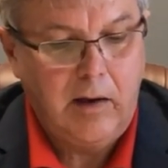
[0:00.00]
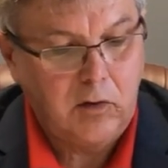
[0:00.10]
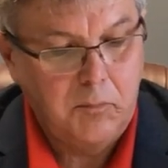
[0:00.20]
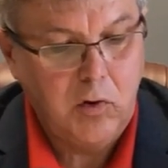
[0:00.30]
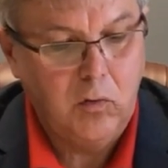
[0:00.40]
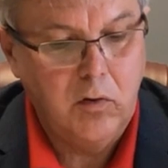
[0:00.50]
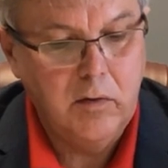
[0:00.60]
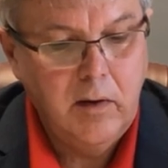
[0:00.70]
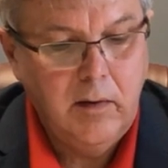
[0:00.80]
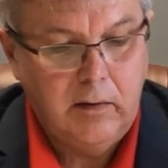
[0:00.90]

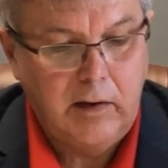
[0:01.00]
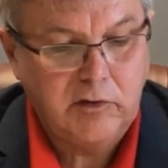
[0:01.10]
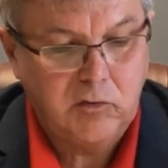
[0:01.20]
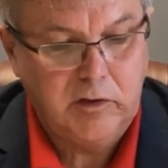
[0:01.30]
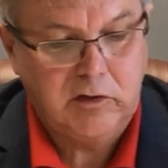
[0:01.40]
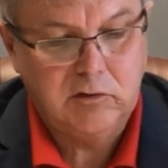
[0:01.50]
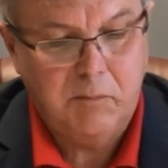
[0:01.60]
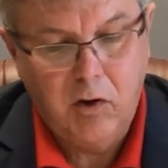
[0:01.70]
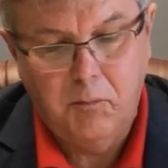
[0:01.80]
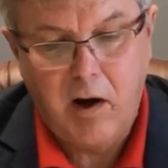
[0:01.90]
computer, light switches,
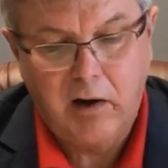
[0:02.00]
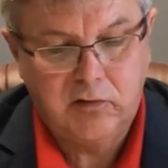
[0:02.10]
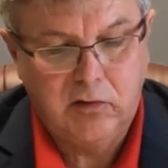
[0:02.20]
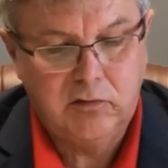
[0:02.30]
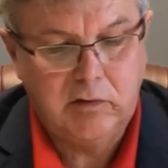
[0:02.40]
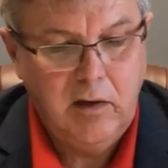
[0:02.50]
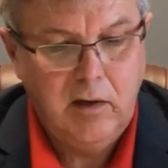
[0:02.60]
mailboxes,